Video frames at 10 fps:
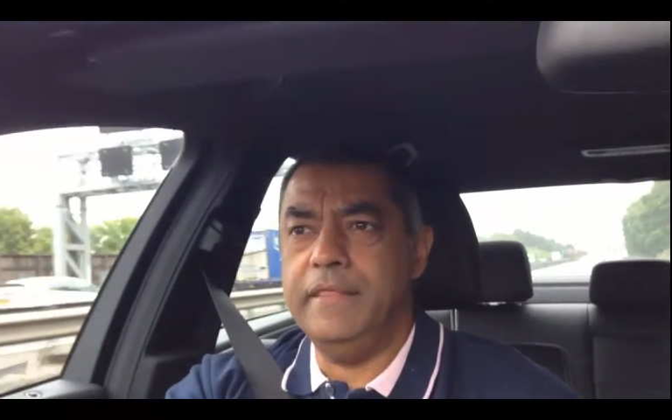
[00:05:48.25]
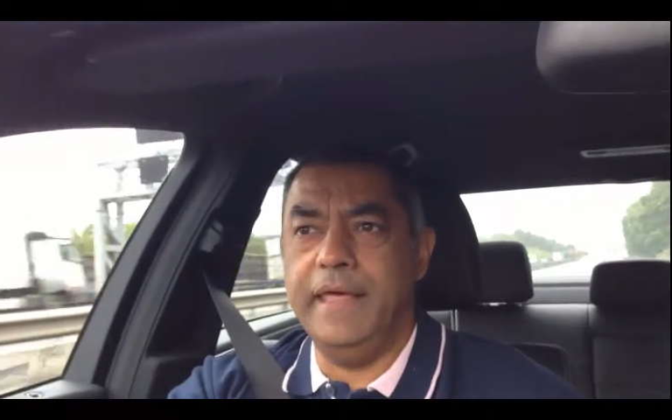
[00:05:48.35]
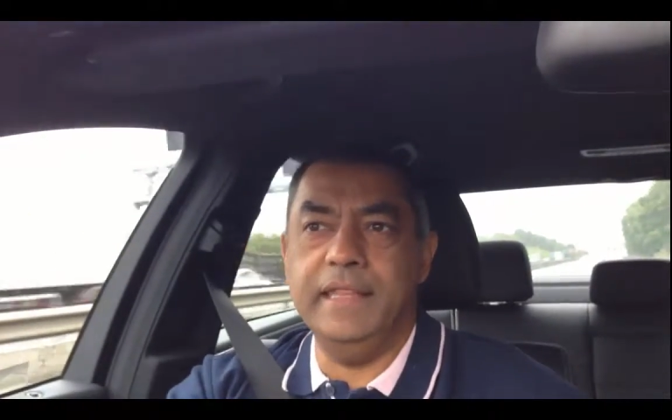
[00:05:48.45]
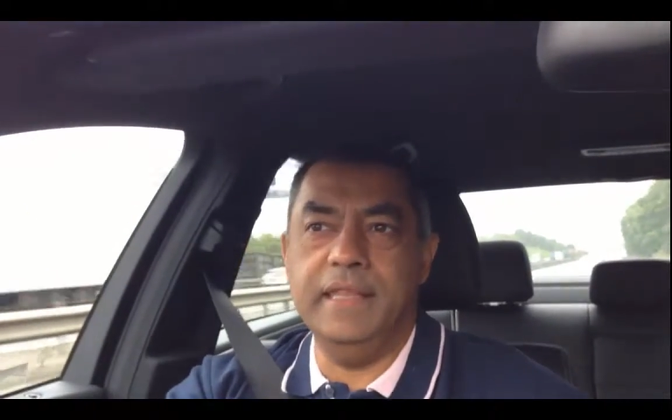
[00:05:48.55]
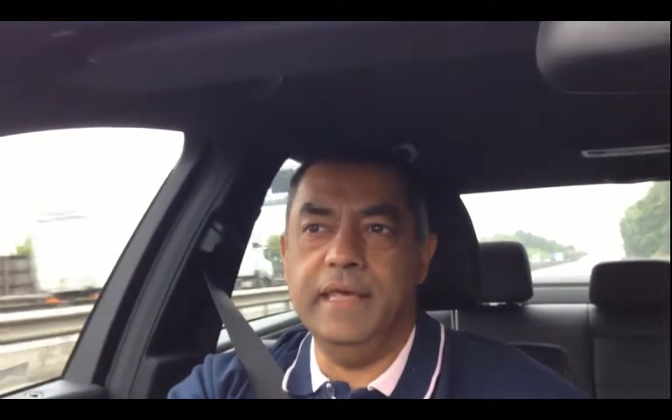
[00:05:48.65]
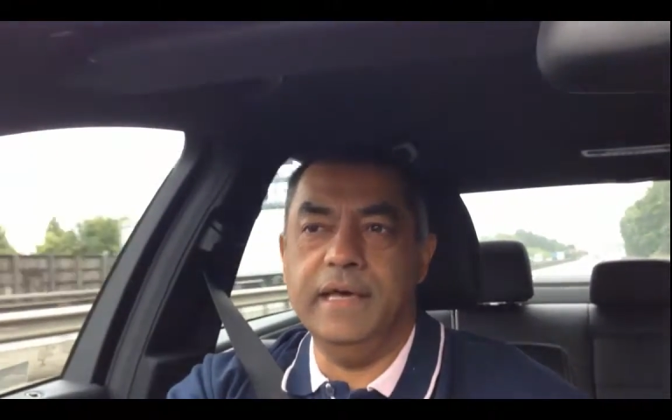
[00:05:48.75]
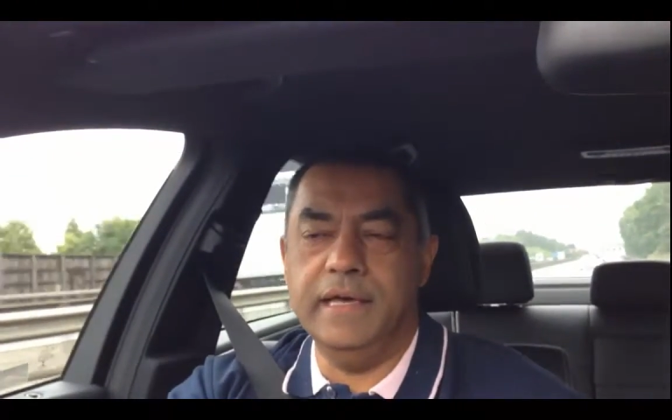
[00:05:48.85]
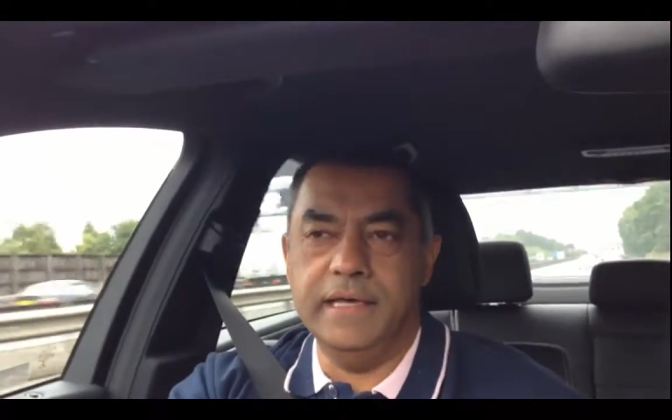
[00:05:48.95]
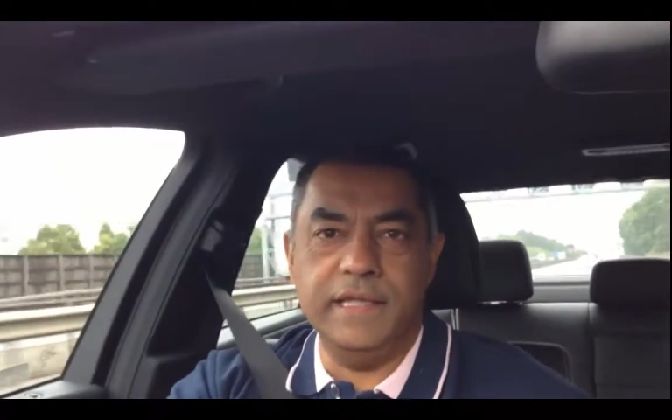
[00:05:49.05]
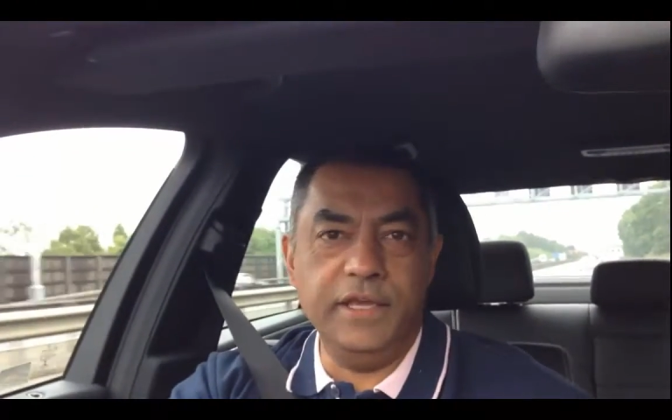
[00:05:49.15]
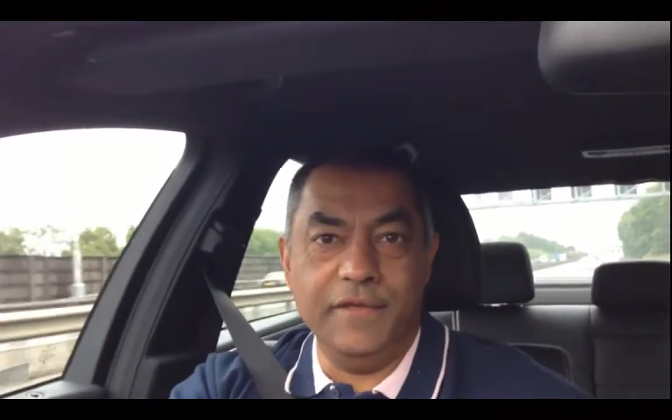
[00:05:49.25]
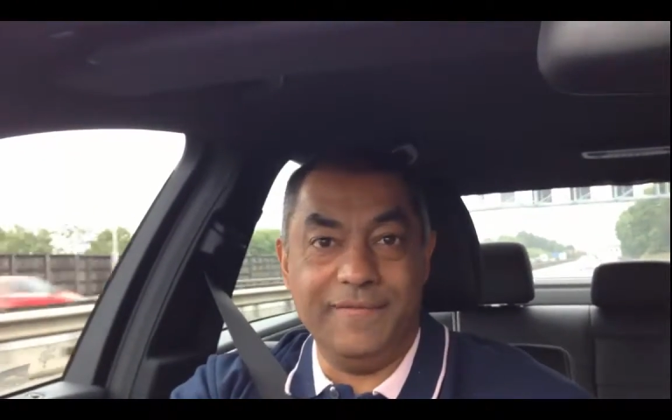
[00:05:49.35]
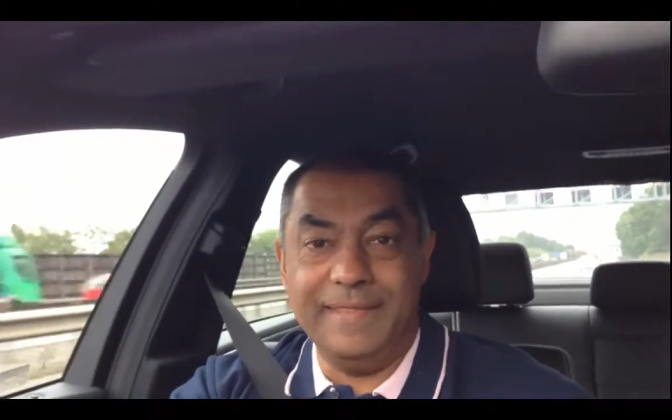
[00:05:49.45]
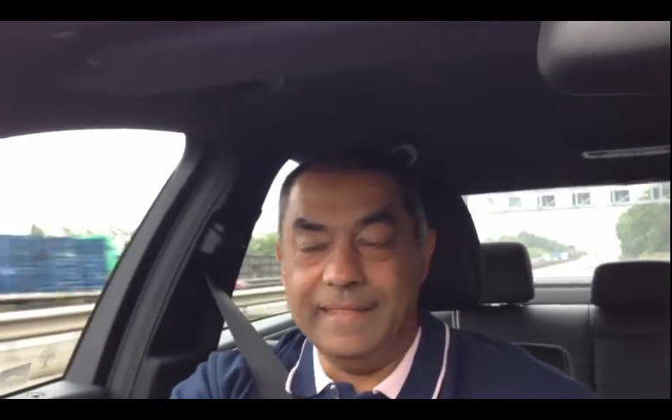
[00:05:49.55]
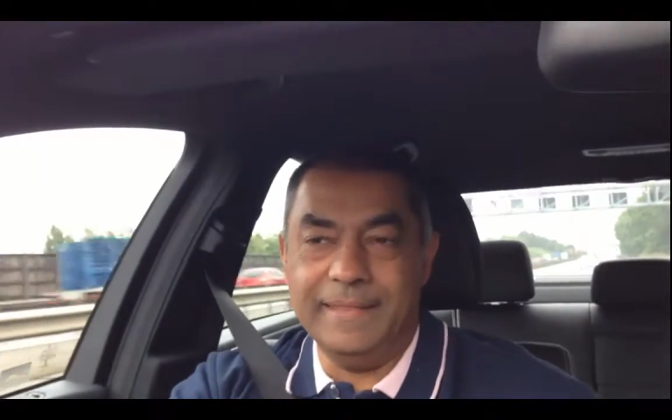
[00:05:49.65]
then, uh, you know,
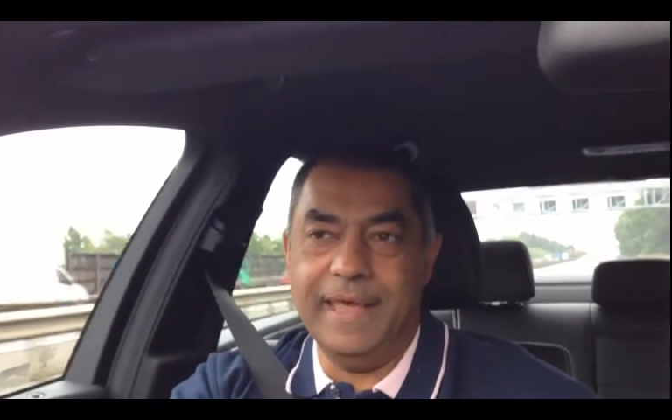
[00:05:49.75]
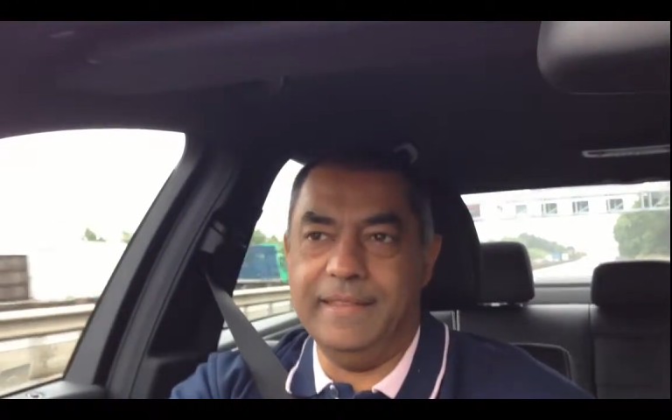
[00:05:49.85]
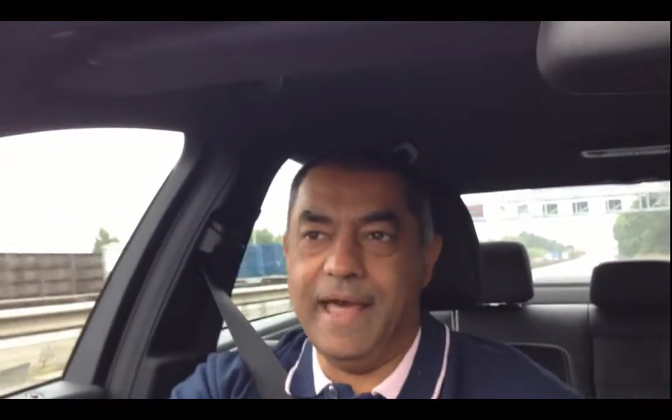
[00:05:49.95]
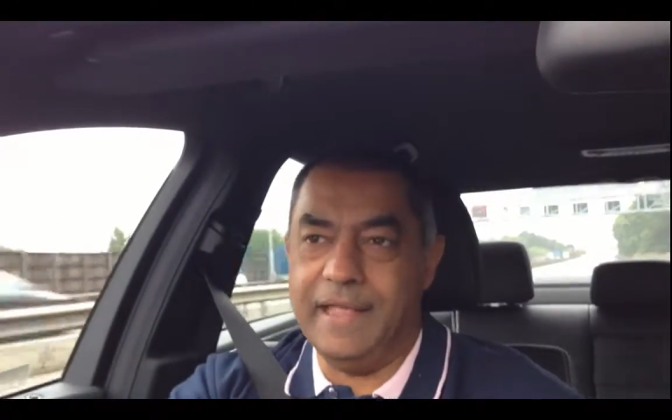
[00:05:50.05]
that,